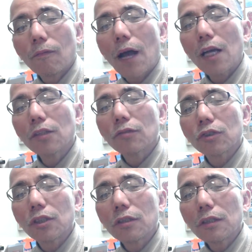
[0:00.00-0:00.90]

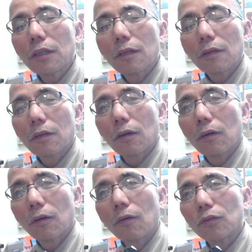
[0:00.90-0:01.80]
hydrogen
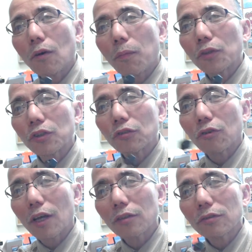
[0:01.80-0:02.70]
goes opposite
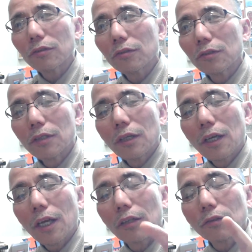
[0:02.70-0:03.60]
direction
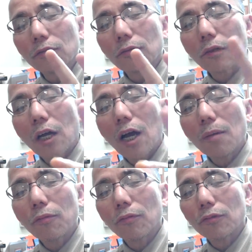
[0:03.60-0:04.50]
and
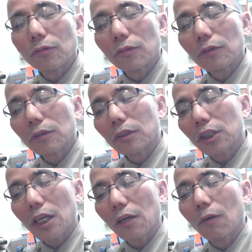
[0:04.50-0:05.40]
carbon
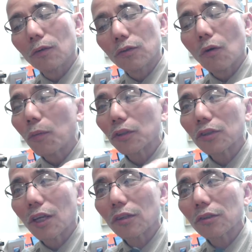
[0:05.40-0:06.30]
chain goes opposite
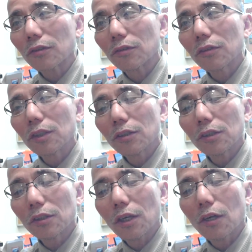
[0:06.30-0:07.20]
direction. This
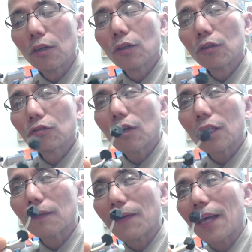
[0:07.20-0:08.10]
is the
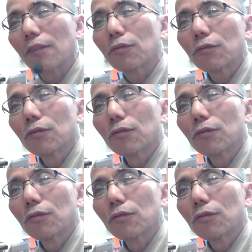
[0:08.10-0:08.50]
trans fat.